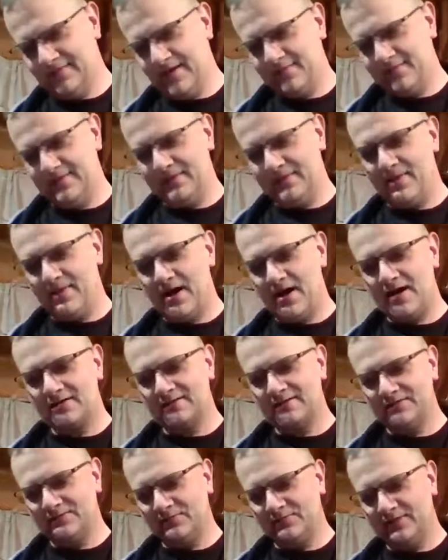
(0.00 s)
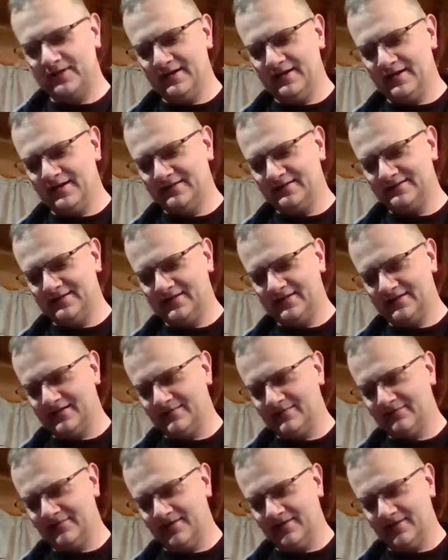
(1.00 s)
I mean, the box is pretty nice that it
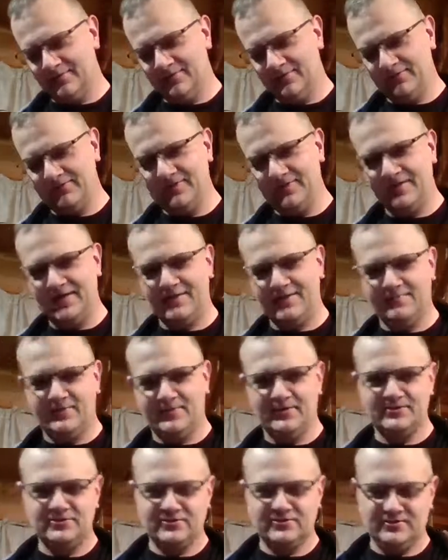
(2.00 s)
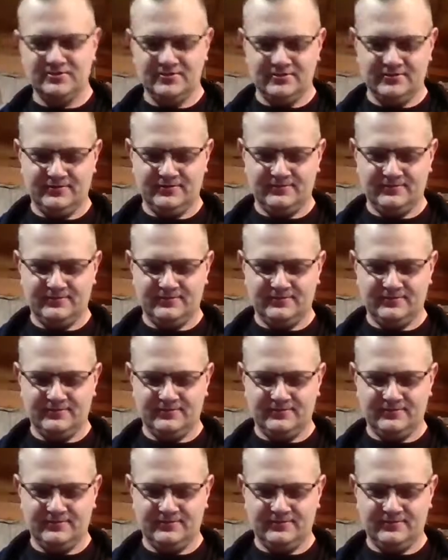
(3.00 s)
comes in. I will say that much.